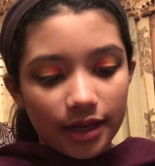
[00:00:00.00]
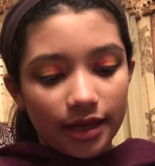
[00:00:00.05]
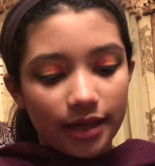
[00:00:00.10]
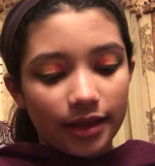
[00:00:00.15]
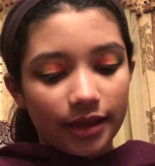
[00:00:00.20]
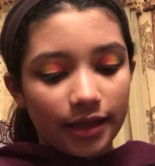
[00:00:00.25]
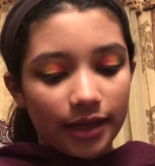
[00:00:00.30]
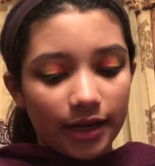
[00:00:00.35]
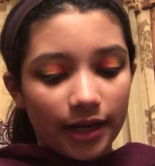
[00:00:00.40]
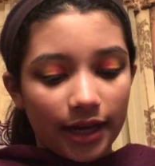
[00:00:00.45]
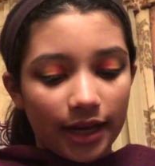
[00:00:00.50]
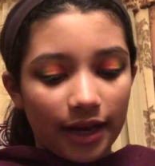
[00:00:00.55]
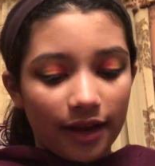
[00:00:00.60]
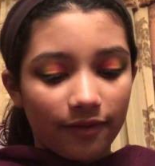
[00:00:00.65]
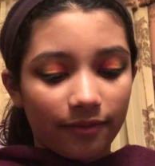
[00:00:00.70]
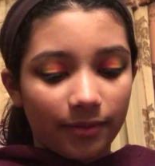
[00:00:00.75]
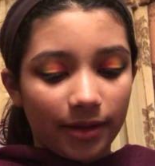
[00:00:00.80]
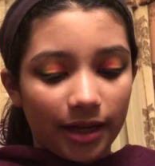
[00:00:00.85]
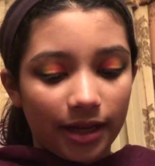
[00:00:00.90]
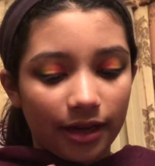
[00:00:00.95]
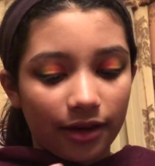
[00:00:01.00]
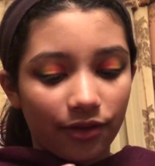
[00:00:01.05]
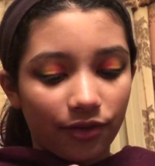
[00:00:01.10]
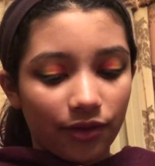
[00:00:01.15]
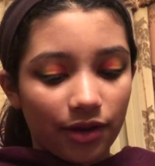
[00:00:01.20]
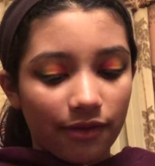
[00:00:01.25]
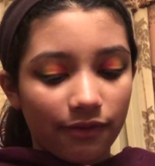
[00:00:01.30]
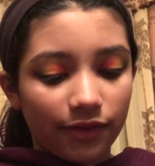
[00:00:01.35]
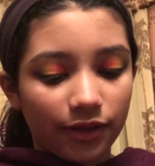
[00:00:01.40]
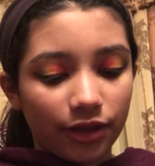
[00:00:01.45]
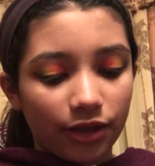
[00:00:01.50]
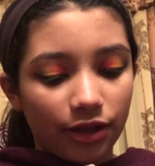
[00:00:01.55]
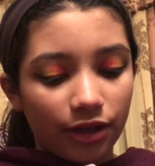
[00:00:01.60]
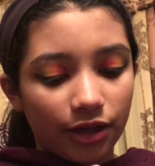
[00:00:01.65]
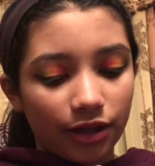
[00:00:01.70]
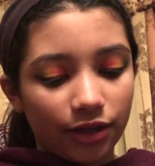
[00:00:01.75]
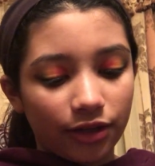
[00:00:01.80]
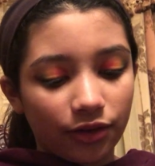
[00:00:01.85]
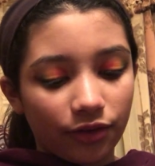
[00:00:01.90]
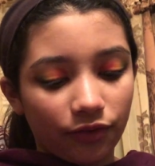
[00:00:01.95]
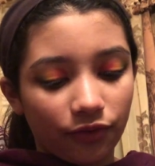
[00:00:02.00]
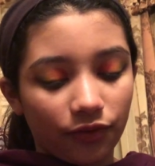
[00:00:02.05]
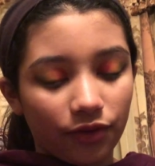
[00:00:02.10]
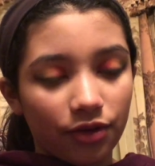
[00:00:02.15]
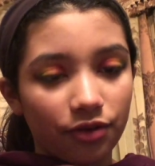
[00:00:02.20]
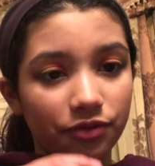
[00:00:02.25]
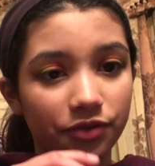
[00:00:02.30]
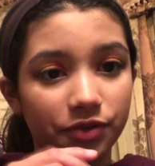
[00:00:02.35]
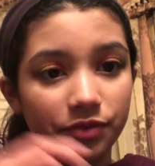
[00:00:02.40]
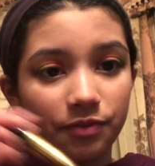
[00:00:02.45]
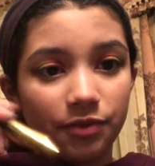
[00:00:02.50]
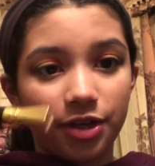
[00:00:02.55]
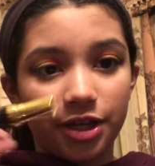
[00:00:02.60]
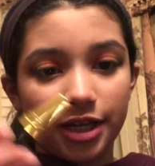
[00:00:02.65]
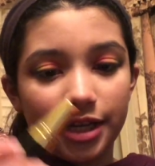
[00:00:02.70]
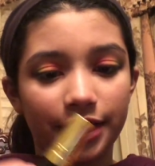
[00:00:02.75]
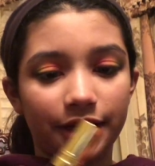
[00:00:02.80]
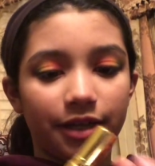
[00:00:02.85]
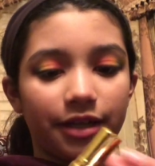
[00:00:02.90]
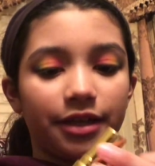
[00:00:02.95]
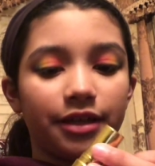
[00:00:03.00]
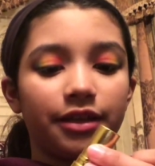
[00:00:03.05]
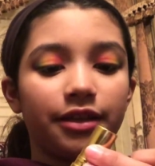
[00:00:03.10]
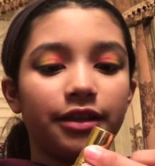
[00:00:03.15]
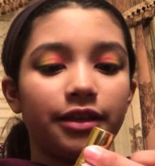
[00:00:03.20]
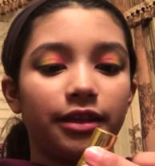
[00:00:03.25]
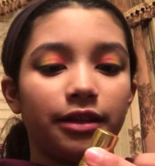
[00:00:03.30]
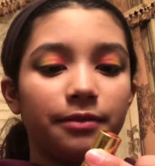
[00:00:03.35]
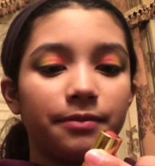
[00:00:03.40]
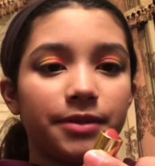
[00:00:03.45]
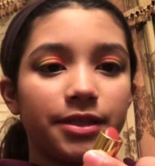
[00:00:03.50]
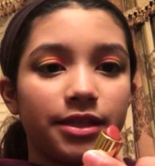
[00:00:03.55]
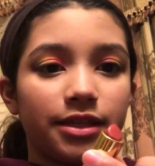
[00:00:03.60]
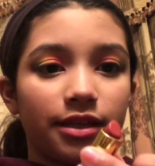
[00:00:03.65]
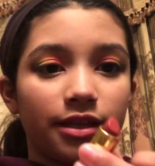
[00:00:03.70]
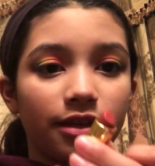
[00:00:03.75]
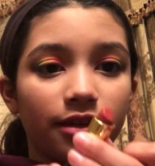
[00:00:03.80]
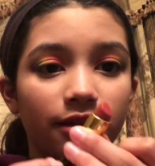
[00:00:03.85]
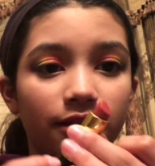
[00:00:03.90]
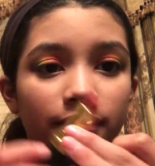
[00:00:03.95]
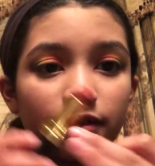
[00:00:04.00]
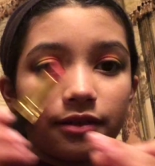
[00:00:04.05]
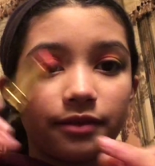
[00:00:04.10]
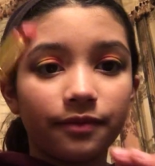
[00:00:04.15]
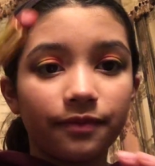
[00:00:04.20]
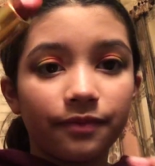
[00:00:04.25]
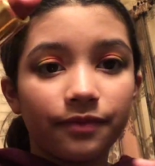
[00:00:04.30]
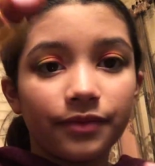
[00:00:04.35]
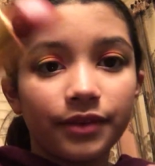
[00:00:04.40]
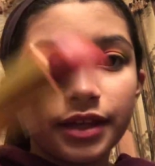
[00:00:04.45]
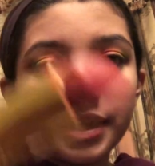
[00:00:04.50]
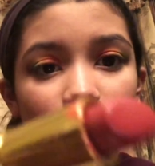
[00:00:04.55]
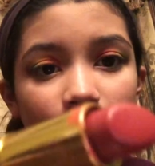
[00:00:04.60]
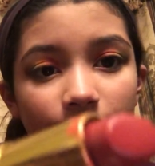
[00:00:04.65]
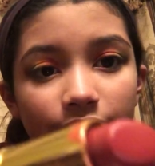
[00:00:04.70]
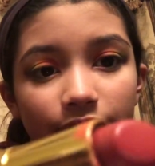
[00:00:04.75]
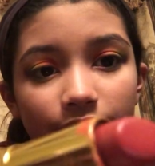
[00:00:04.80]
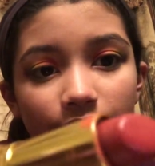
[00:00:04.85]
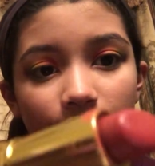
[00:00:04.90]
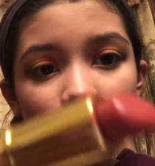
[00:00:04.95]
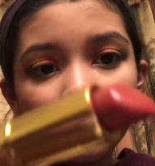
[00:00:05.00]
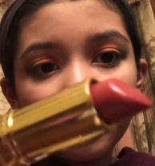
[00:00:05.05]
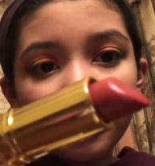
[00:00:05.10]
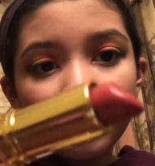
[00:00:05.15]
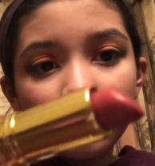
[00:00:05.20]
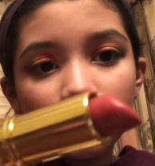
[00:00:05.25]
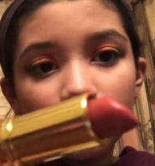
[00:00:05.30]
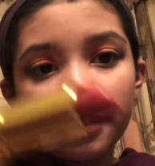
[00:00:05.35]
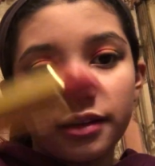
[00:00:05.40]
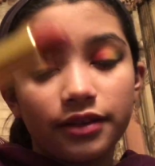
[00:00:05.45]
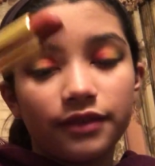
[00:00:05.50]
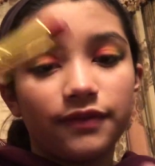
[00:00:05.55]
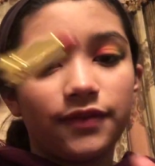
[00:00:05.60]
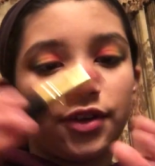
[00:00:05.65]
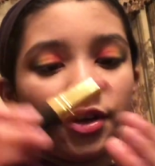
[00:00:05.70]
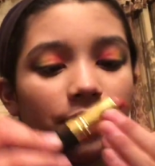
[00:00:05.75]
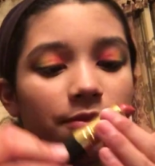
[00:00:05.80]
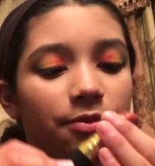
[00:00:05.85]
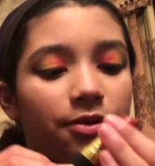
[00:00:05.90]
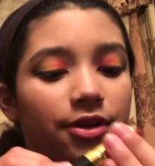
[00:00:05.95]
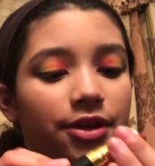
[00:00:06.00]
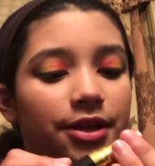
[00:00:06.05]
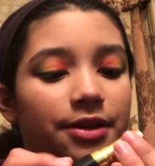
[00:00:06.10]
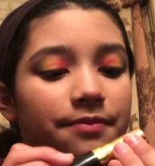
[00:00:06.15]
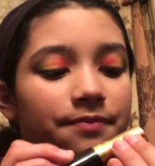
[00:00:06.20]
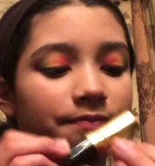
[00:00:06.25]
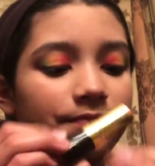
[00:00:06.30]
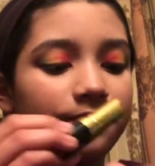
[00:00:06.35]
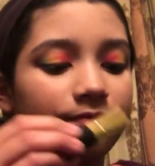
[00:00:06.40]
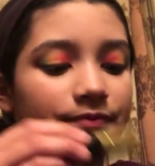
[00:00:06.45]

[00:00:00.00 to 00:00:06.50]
And then I have my Revlon Rose Wine lipstick. It's very pretty.